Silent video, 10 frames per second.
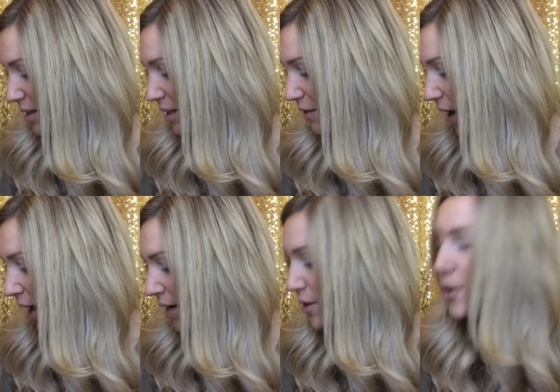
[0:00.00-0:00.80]
If
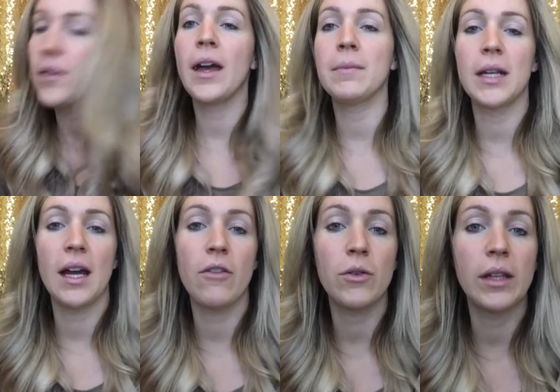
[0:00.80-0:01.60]
I know that I'm
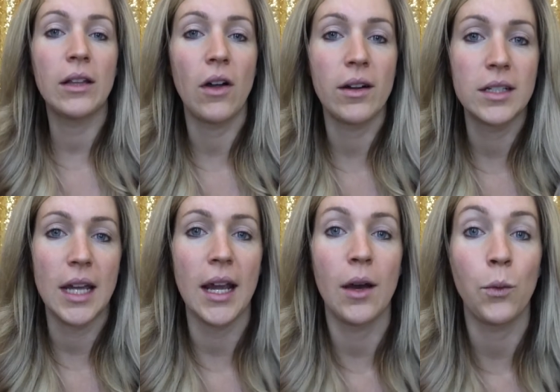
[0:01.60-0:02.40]
gonna have a really long
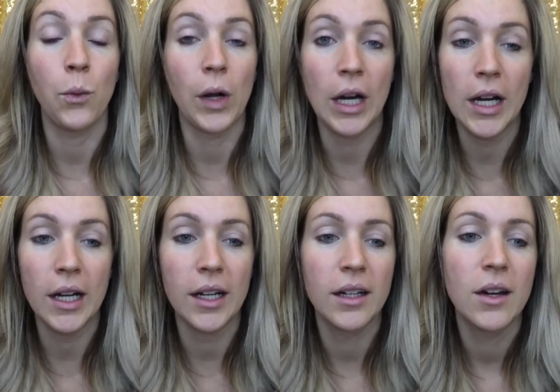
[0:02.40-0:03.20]
day at work,
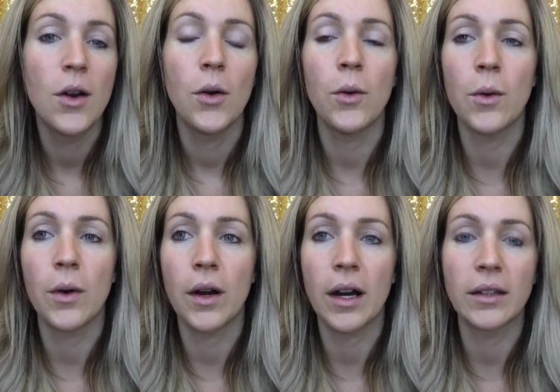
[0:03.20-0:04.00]

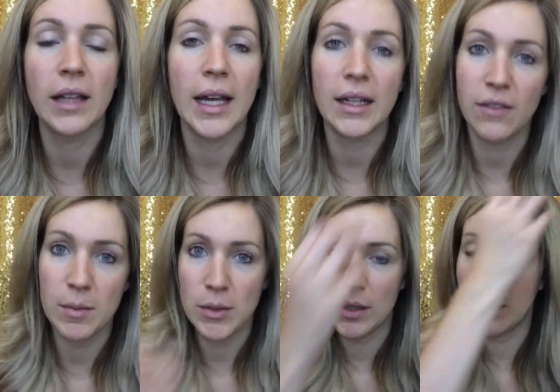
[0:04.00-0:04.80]
or like if
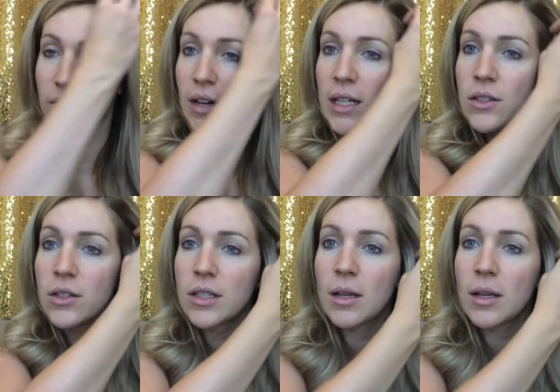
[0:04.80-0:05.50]
I'm doing an event or